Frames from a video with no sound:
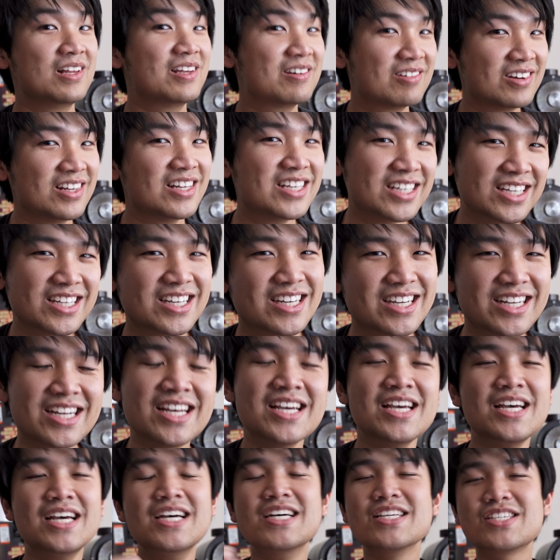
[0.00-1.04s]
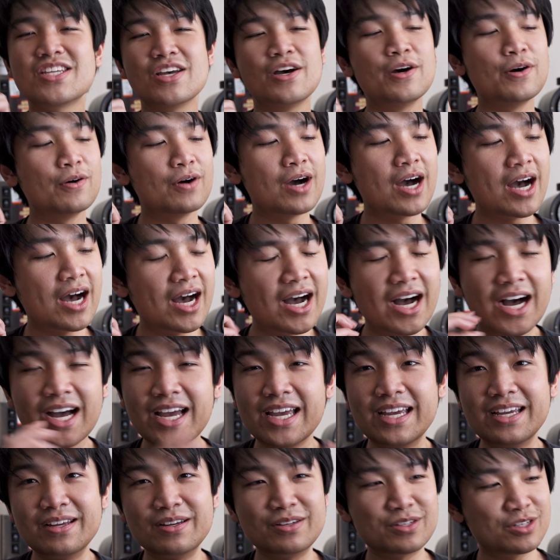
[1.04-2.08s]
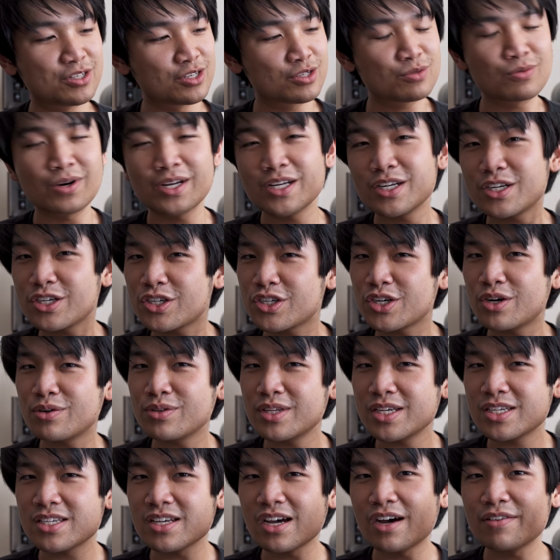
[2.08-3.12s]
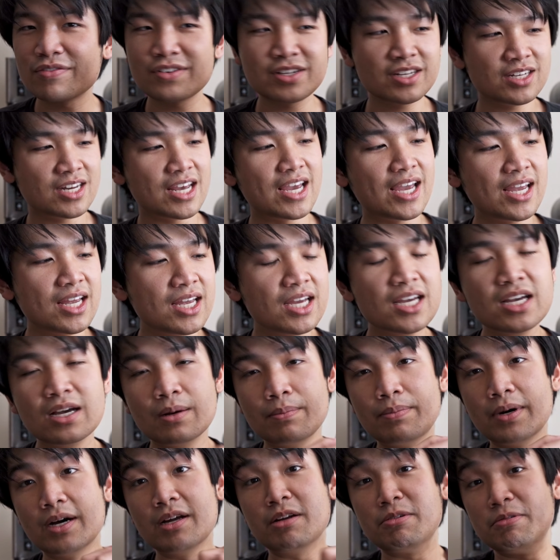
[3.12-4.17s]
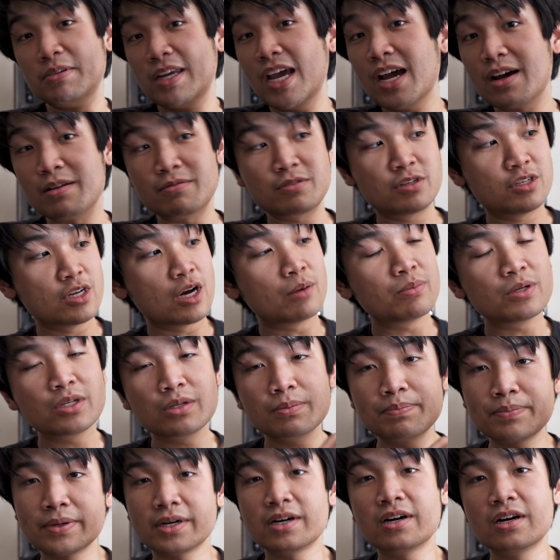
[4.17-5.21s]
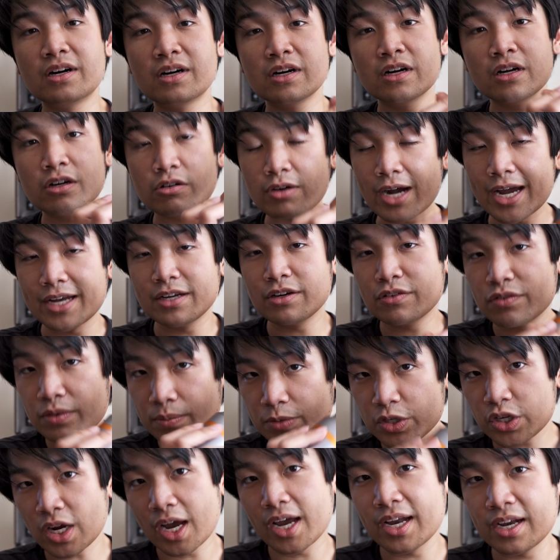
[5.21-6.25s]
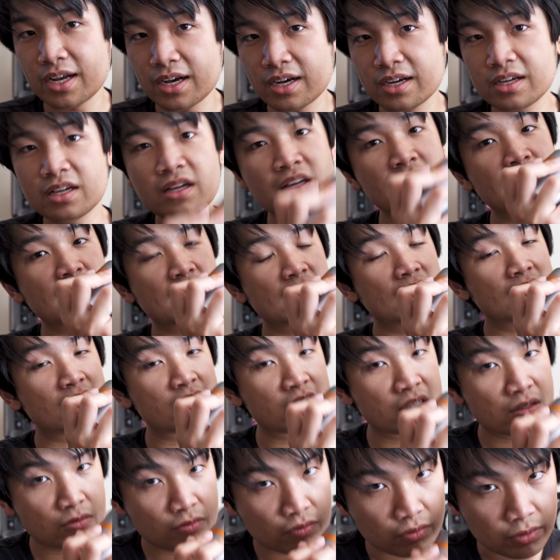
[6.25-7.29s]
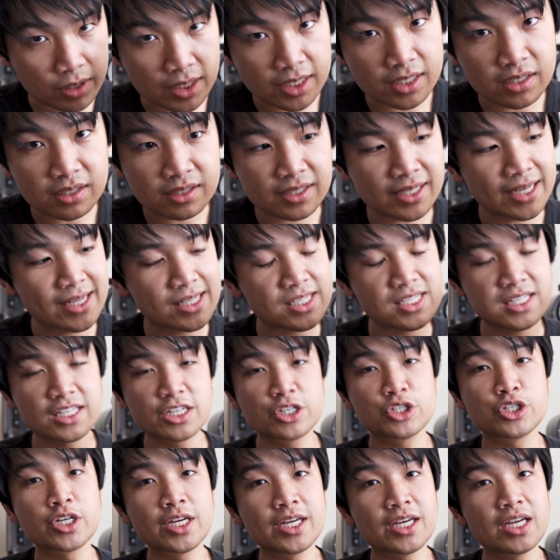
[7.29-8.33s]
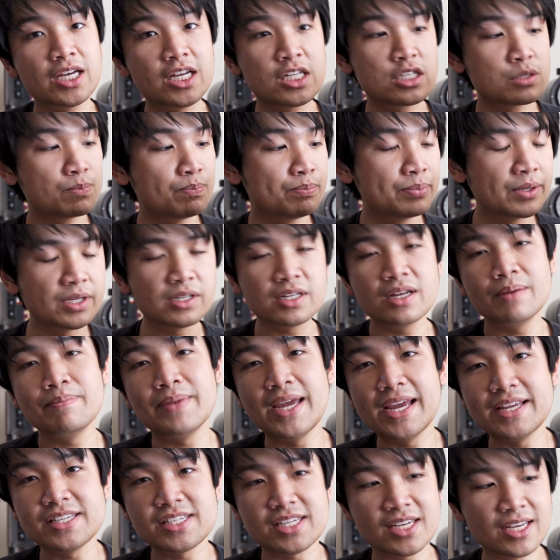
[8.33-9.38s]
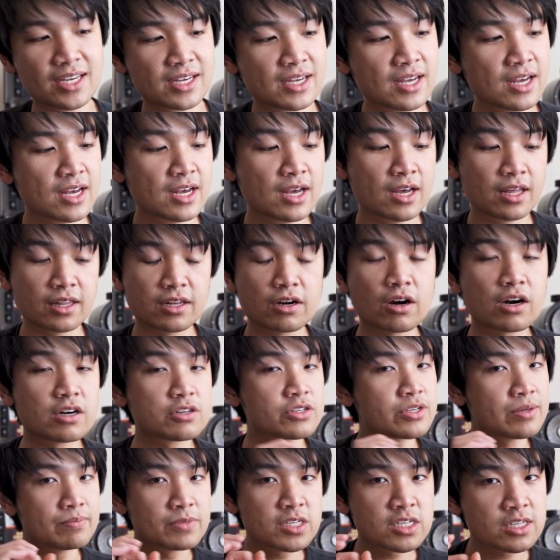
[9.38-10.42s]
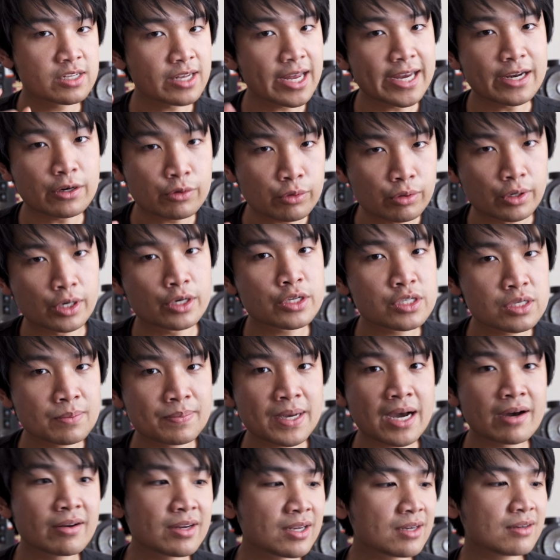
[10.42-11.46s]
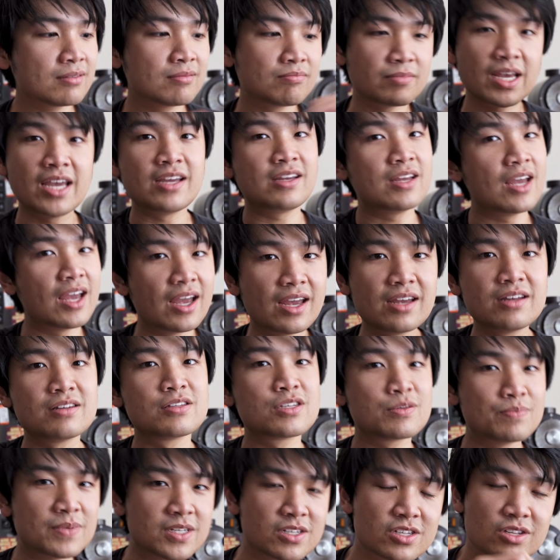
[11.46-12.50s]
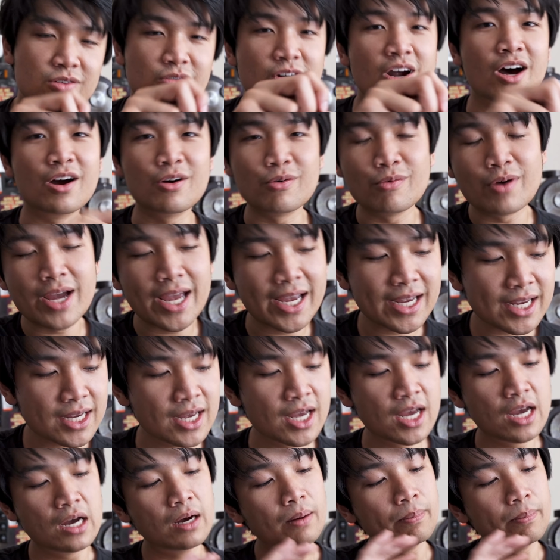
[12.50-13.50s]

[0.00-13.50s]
really, really good. So I just wanted to show this off today. But yeah, double burr grinder from China. It's real, it's legit, it's built amazing. There are some slight quirks about it, aka it spins the wrong way.